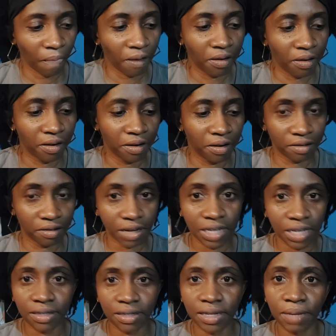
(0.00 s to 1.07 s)

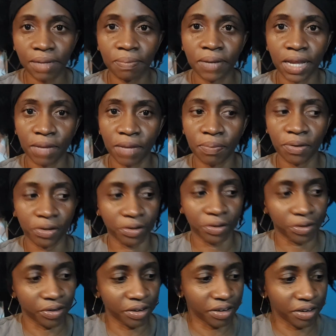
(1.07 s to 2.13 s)
crazy
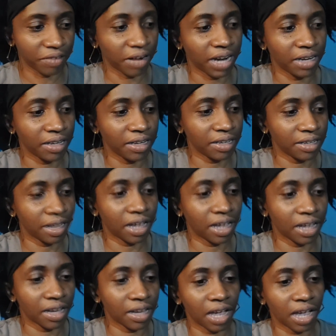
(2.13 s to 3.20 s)
paper. All right,
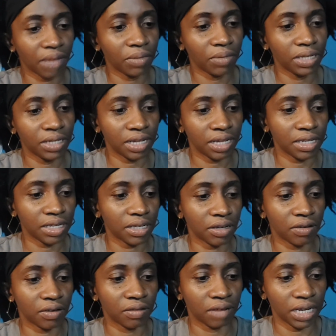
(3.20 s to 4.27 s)
and I would say it's a
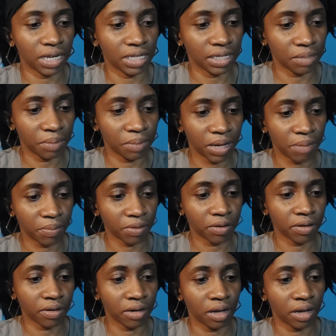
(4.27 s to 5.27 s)
crazy paper